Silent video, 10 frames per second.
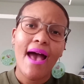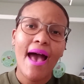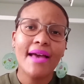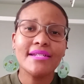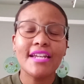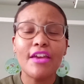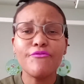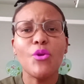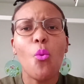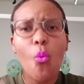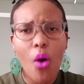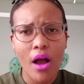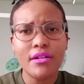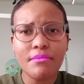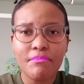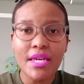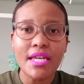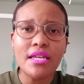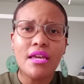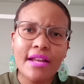And if you want
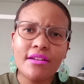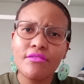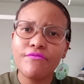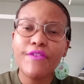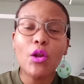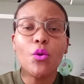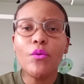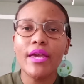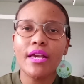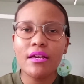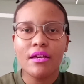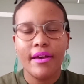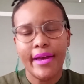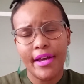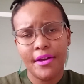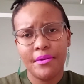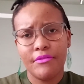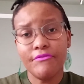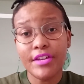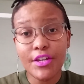me in following
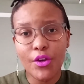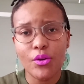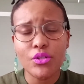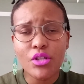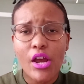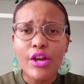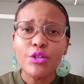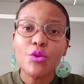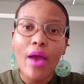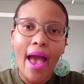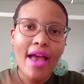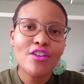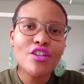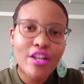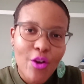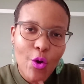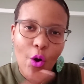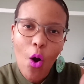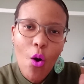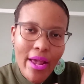videos to actually
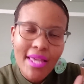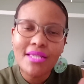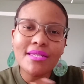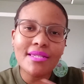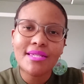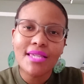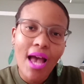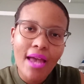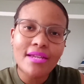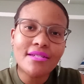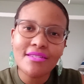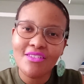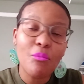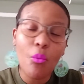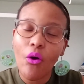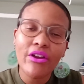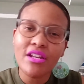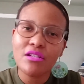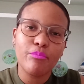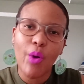go inside the
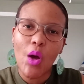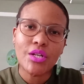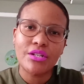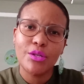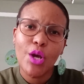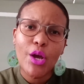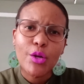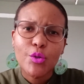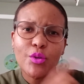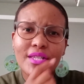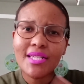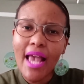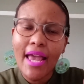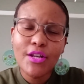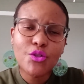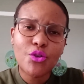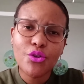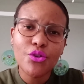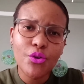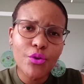mortgage bond to say to
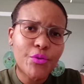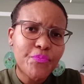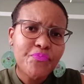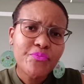you,